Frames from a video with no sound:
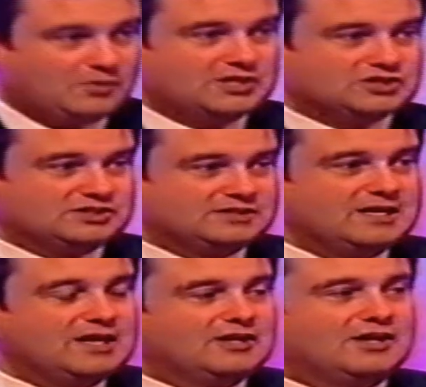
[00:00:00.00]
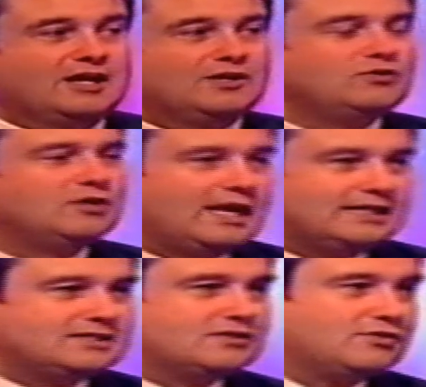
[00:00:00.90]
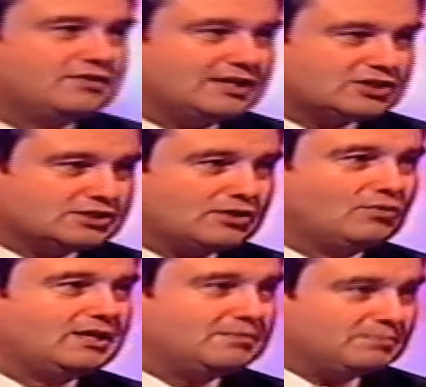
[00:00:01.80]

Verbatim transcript: question. Now, I know you like to do things slowly